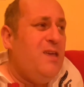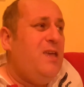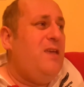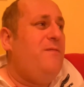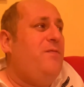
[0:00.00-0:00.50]

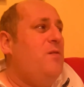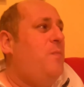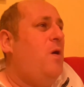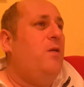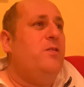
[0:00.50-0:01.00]
If your
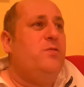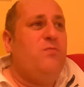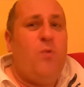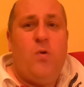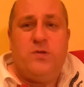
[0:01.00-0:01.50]
partner's
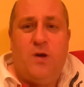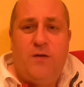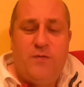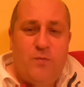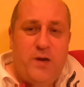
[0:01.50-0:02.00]
walked
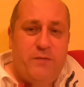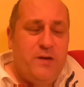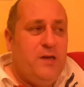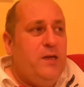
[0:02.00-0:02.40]
off and whatever,